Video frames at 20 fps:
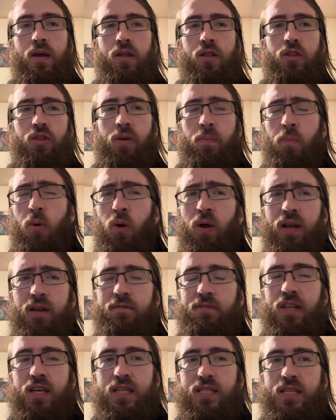The point
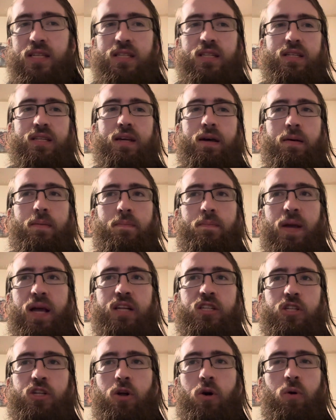of this isn't to
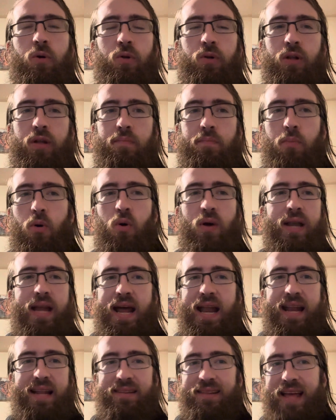pigeonhole and point
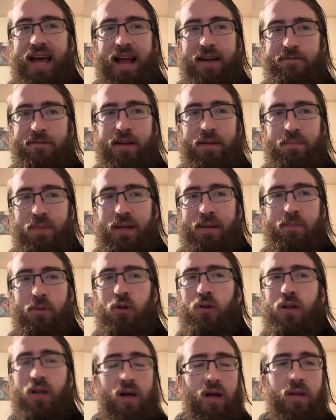at and laugh at
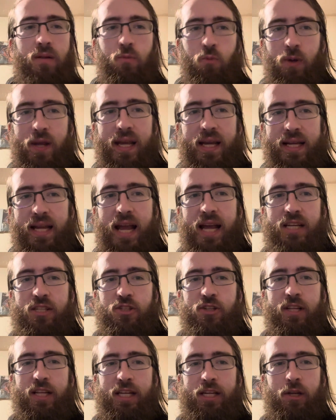people. We
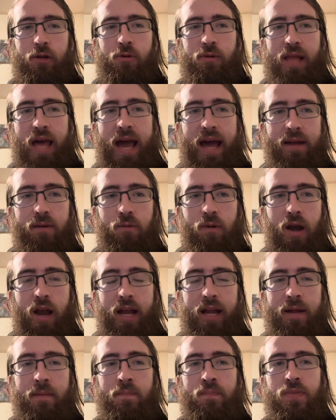occasionally do that,
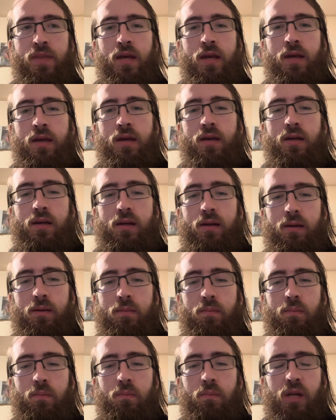right?
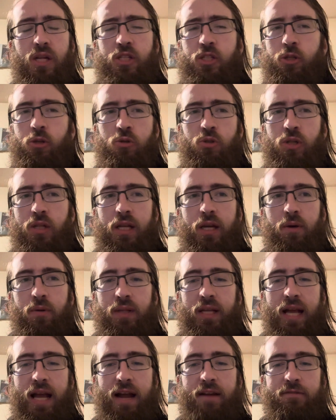But it's usually
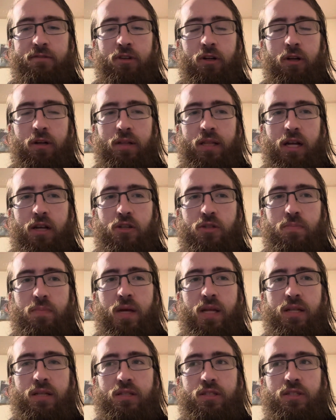only after there's
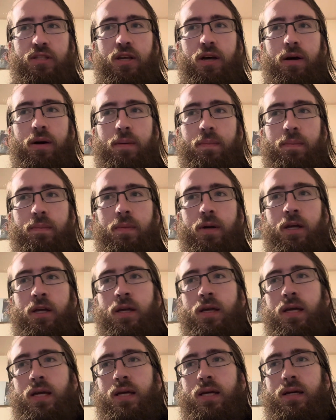been some
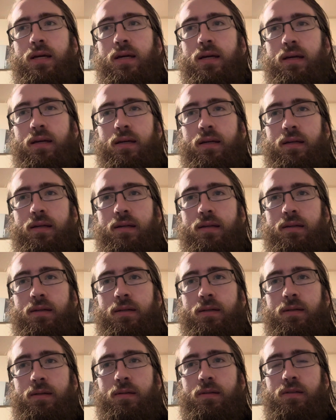
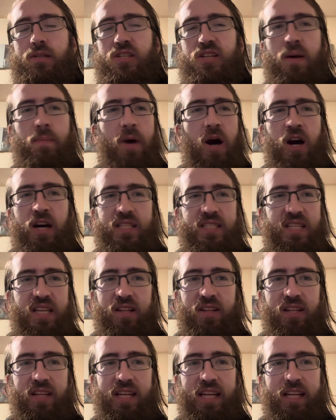
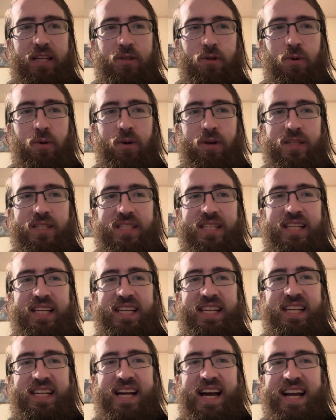hostility towards
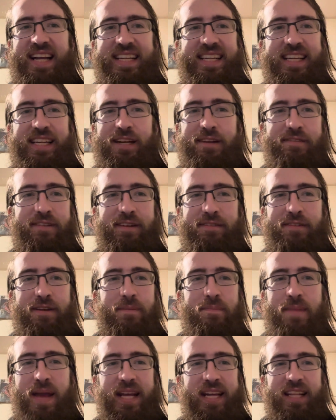the idea of
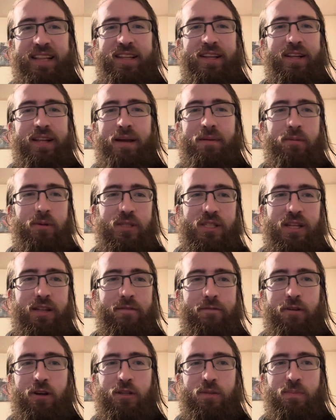even making the labels in the first